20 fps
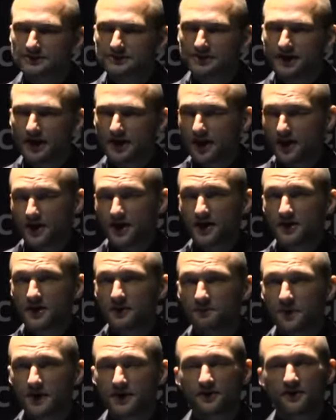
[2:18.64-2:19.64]
And
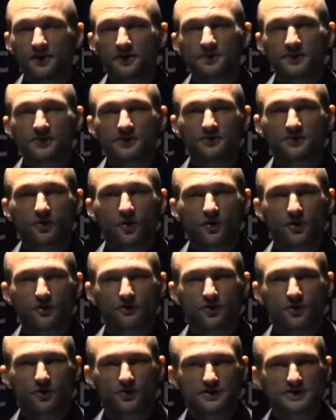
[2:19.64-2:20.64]
Al-Qaeda played a limited role, of
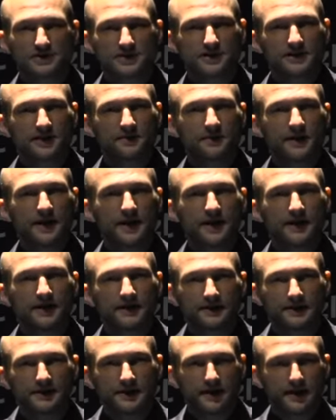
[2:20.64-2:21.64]
course, in Libya
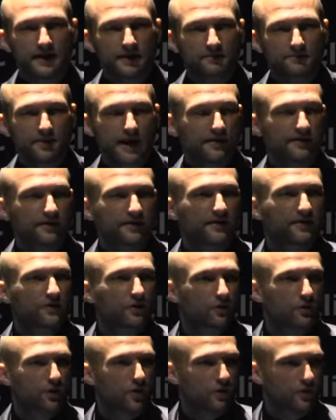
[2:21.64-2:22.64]
and practically no
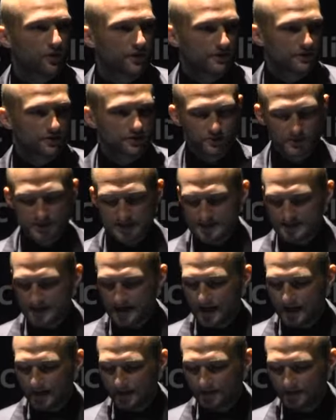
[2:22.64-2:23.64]
role in
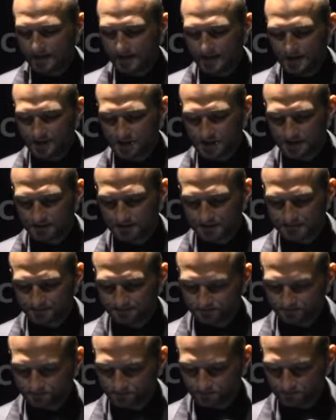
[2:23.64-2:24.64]
Tunisia and Egypt.
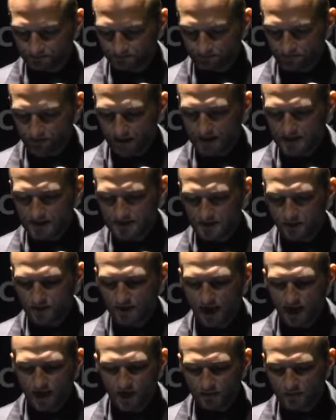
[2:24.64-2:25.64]
And so
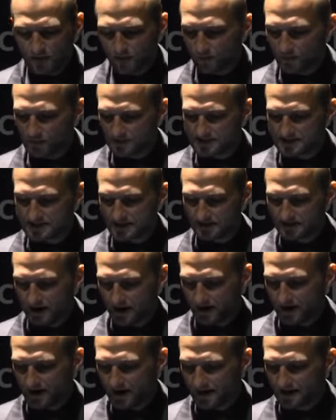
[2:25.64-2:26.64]
the argument was that
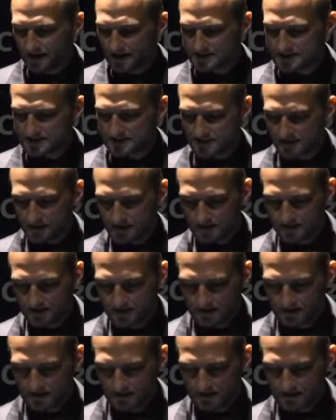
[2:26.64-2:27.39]
Al-Qaeda's